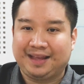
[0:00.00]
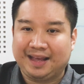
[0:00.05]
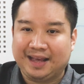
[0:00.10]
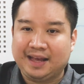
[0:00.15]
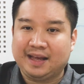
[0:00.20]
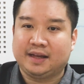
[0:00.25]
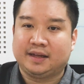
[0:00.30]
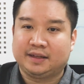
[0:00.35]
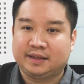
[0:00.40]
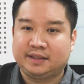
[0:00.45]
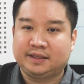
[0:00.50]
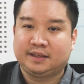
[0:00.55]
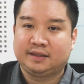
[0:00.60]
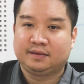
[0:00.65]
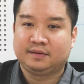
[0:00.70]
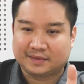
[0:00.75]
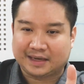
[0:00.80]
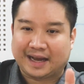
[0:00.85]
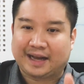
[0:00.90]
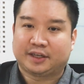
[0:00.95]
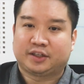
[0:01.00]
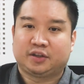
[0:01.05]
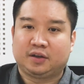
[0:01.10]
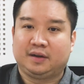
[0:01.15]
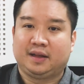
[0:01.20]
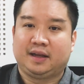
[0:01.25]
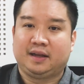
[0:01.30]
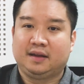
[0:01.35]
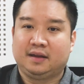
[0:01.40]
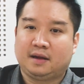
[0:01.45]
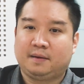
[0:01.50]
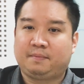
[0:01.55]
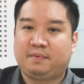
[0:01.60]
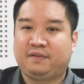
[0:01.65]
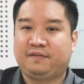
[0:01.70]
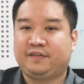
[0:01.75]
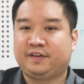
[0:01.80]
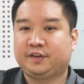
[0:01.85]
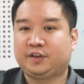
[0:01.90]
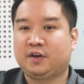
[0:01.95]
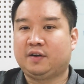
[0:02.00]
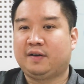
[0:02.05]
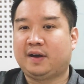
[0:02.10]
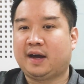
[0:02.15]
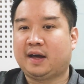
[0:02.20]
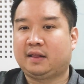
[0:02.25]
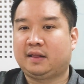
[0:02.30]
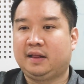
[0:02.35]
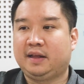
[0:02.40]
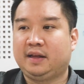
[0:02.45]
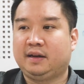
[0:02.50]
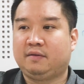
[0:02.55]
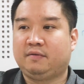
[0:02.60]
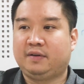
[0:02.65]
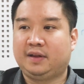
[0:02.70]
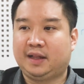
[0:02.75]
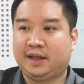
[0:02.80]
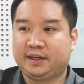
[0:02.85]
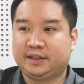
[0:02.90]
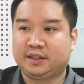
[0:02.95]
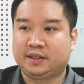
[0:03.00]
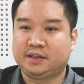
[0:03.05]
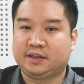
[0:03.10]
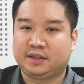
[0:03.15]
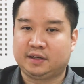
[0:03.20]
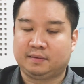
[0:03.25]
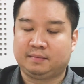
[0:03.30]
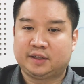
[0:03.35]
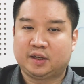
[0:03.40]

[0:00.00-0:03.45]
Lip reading: is actually a professional athlete relationship.